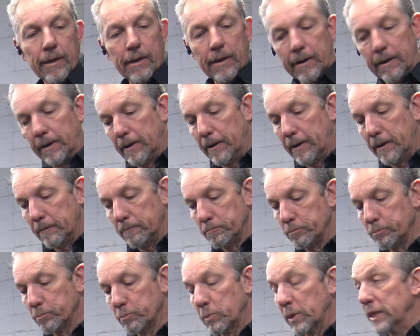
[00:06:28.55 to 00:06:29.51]
Um,
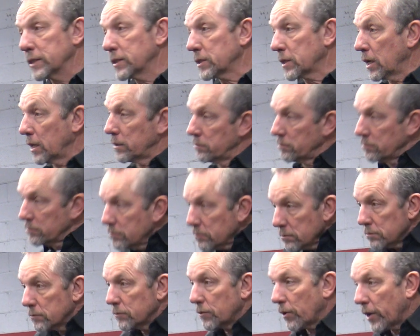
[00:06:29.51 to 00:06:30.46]
but it's got
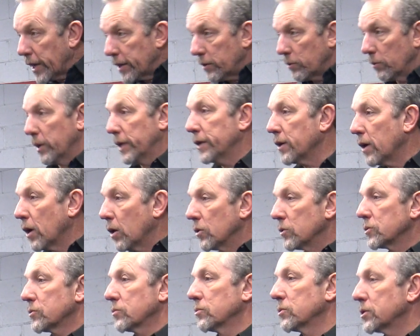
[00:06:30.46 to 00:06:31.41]
crank
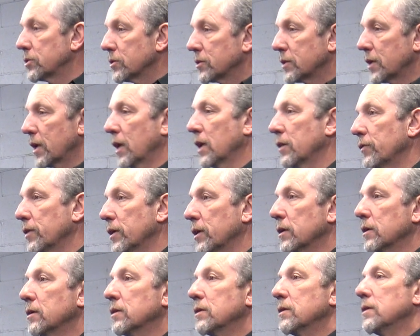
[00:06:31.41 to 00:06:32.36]
windows, which is kind of
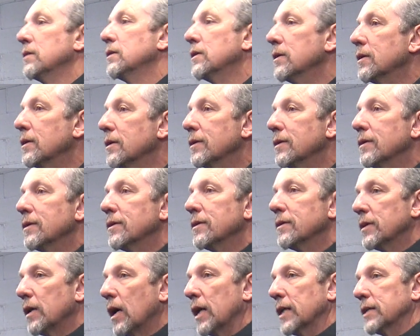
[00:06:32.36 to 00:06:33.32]

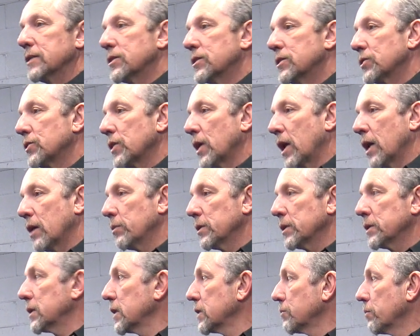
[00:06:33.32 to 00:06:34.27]
a not as
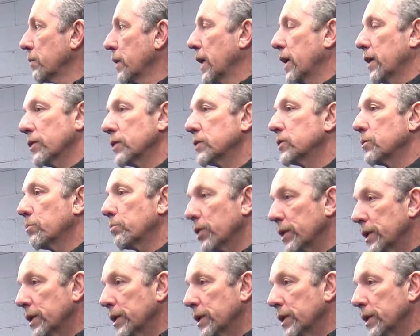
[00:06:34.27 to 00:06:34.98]
desirable. It doesn't matter. It's a pretty